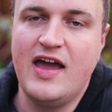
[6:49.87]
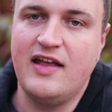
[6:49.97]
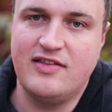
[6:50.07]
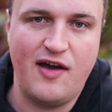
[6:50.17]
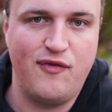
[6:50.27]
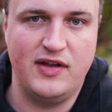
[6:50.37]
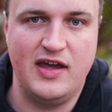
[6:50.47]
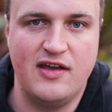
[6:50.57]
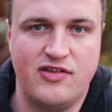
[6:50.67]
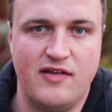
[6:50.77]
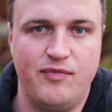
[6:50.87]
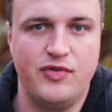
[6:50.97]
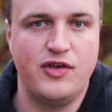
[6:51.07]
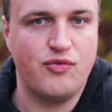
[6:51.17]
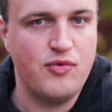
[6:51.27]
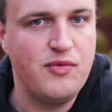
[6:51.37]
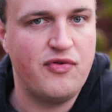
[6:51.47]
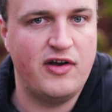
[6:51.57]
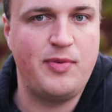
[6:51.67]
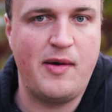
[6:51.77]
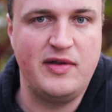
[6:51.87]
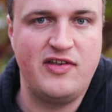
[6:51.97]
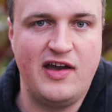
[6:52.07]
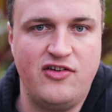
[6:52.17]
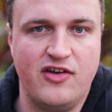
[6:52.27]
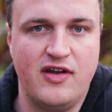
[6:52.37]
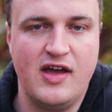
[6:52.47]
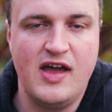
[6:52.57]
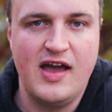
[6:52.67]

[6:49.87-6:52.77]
It definitely isn't. There's room for experimentation,